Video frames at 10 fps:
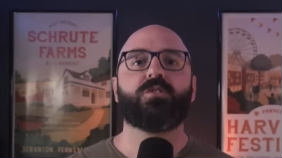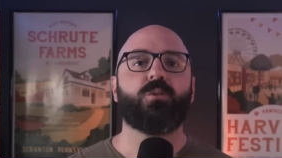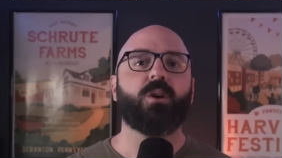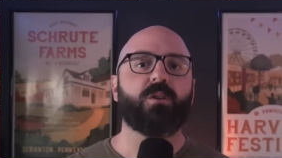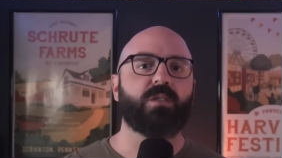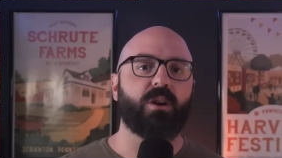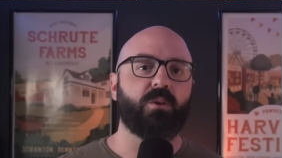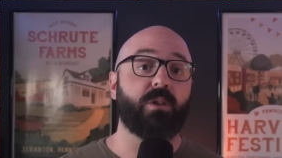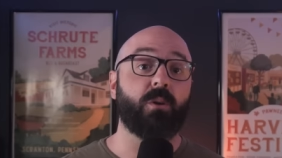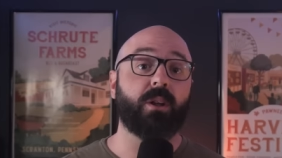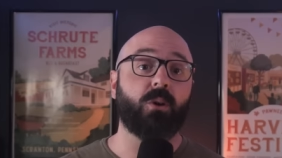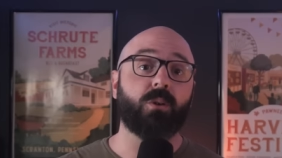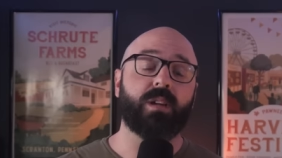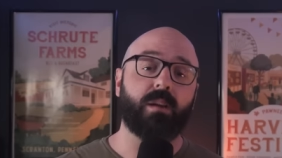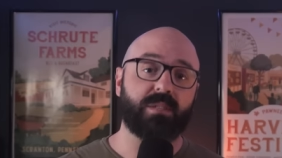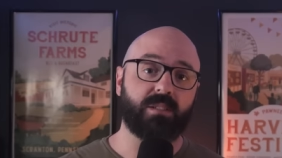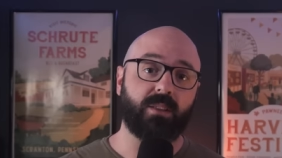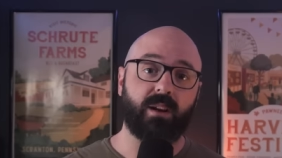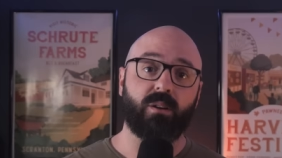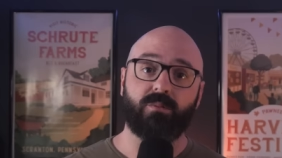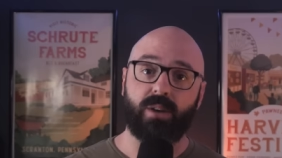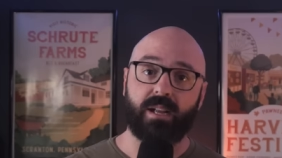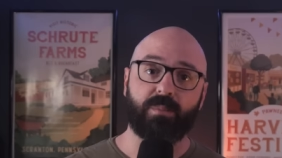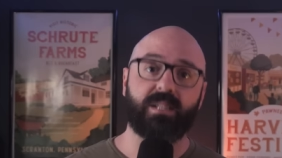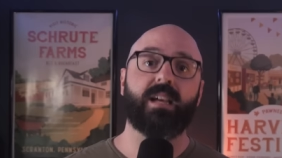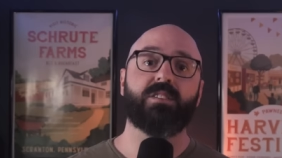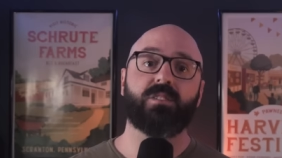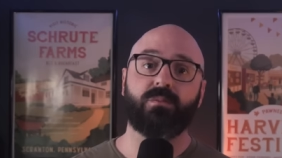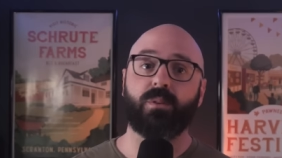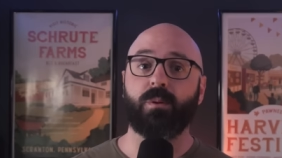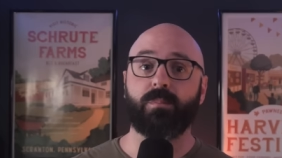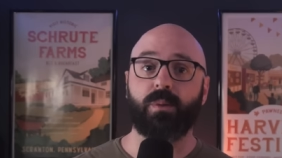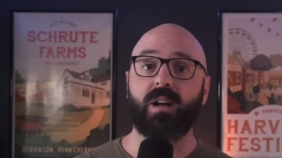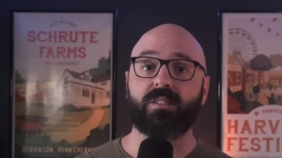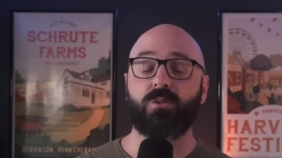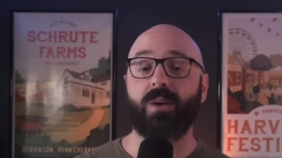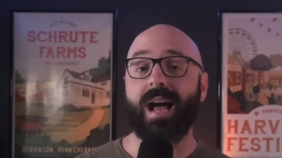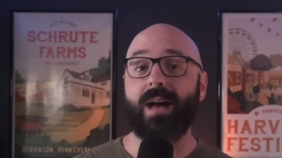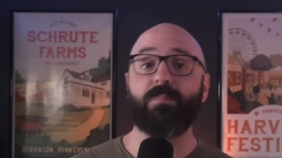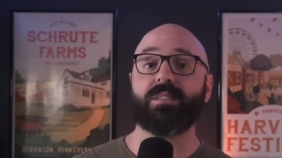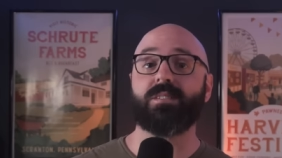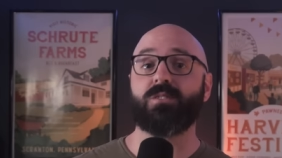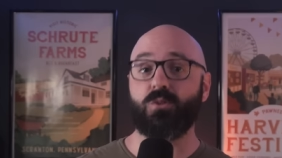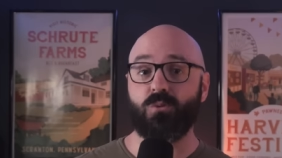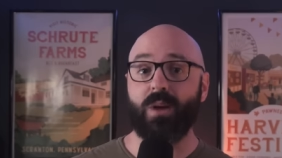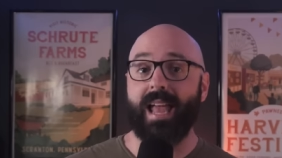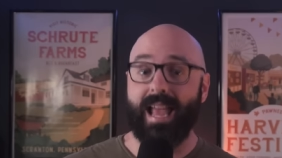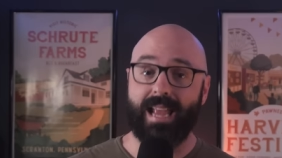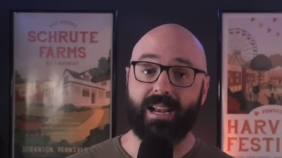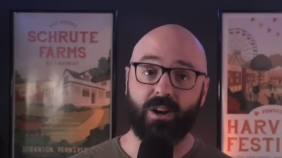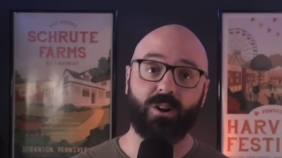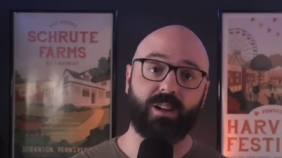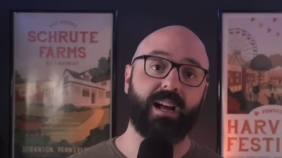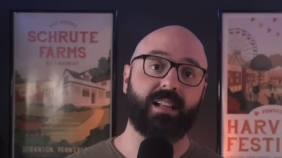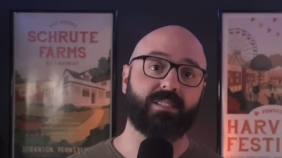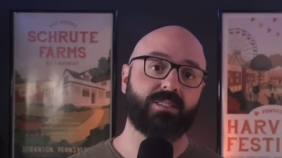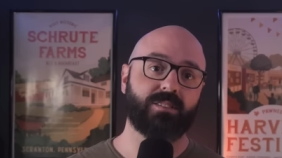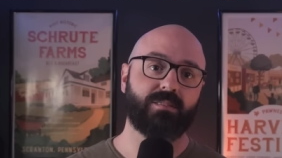To her, though, the only holdup is a letter of recommendation from her boss who happens to hate her guts.